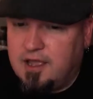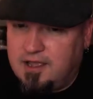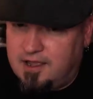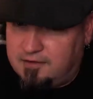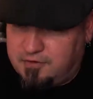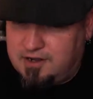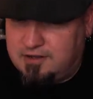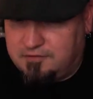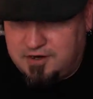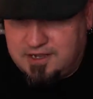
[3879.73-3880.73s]
A very
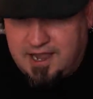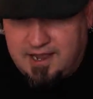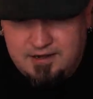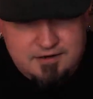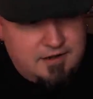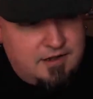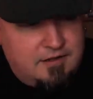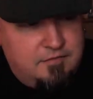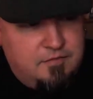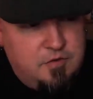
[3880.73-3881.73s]
very kind
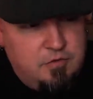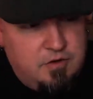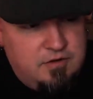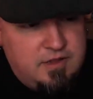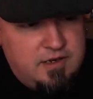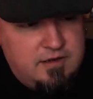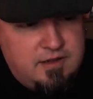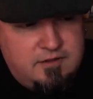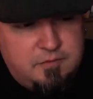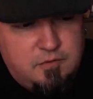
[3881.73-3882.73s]
viewer
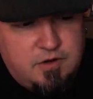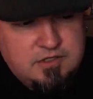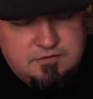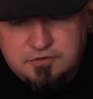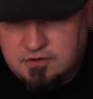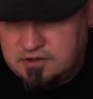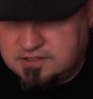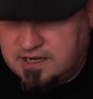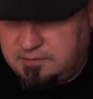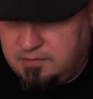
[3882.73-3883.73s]
that's been watching for a long
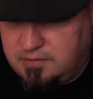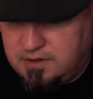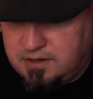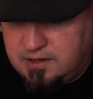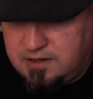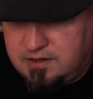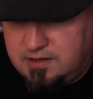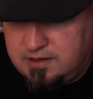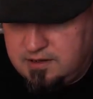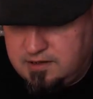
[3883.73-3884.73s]
time
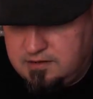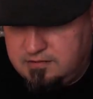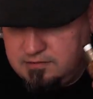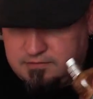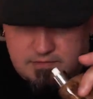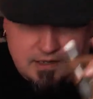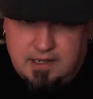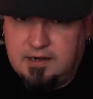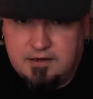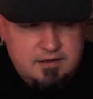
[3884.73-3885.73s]

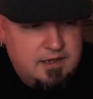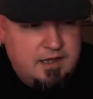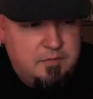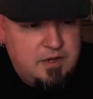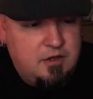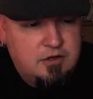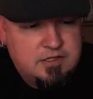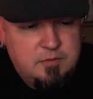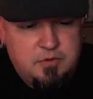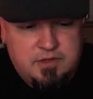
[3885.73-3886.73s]
kind of got me hooked
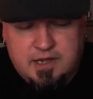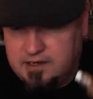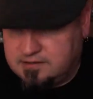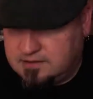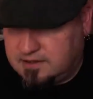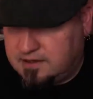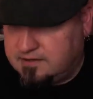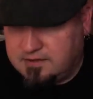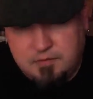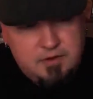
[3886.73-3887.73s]
up with a guy and he
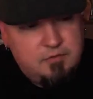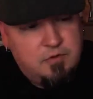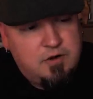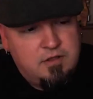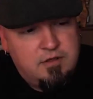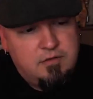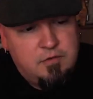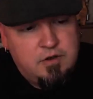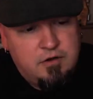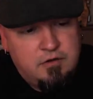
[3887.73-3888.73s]
sent me one of
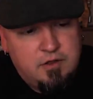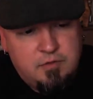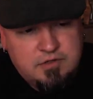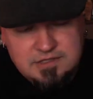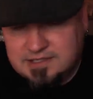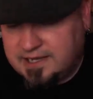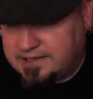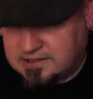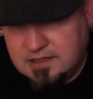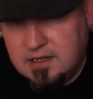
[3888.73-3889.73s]
the early ones to
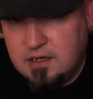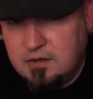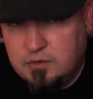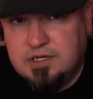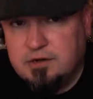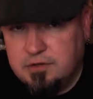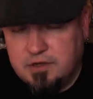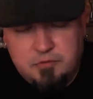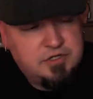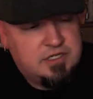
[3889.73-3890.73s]
test, which I really
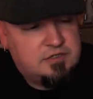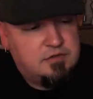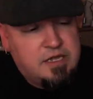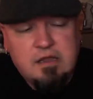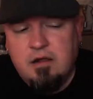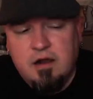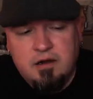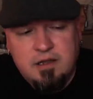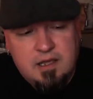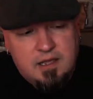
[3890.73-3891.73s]
appreciate. So thank you,
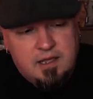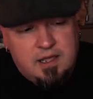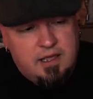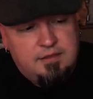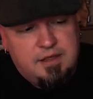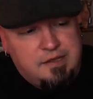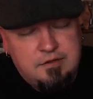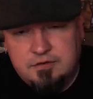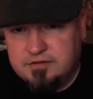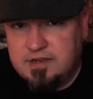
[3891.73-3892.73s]
Aaron, and thank you
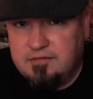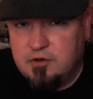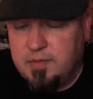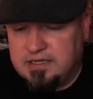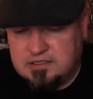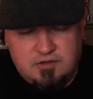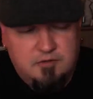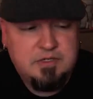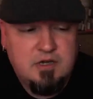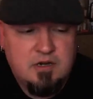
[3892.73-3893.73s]
to Steven who makes it. So I've
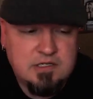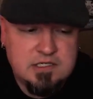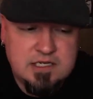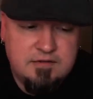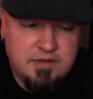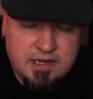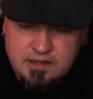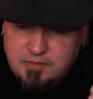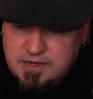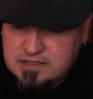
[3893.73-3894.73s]
been talking to Steven, the guy
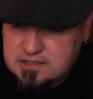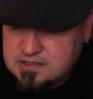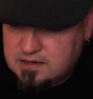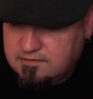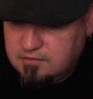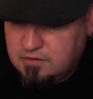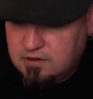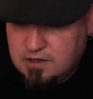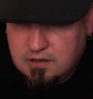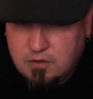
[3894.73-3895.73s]
that makes this thing, for
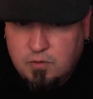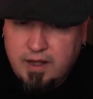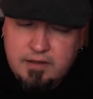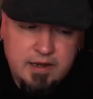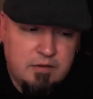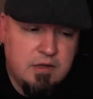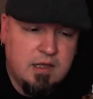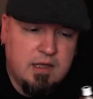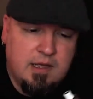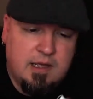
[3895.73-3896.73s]
a little while now,
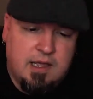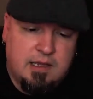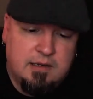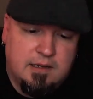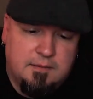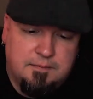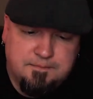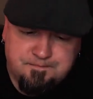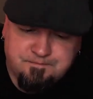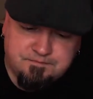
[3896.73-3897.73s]
and
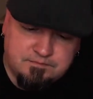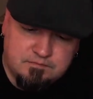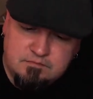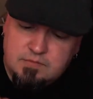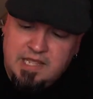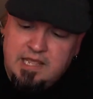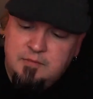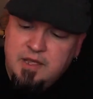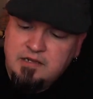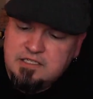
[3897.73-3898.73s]
to
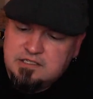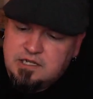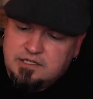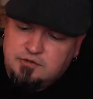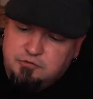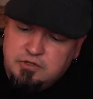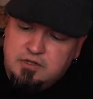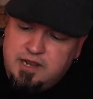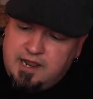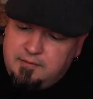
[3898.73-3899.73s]
be honest, it's a really
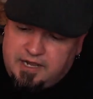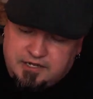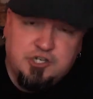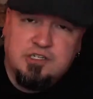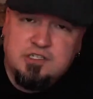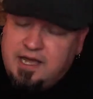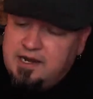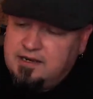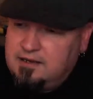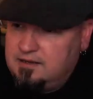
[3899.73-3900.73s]
good atomizer. I just got
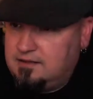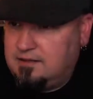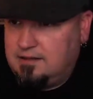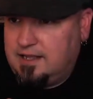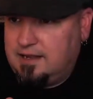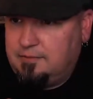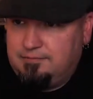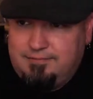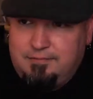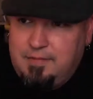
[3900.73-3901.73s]
it like
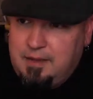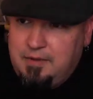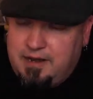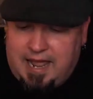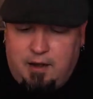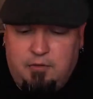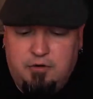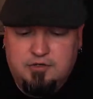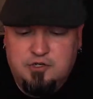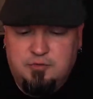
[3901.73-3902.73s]
maybe an hour
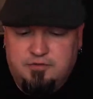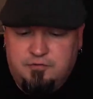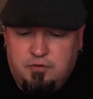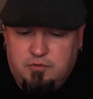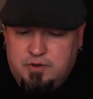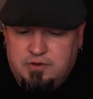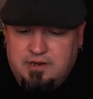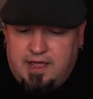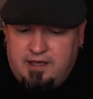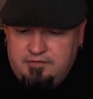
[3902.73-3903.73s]
or two before we went
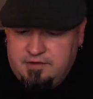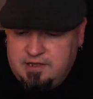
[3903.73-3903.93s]
live,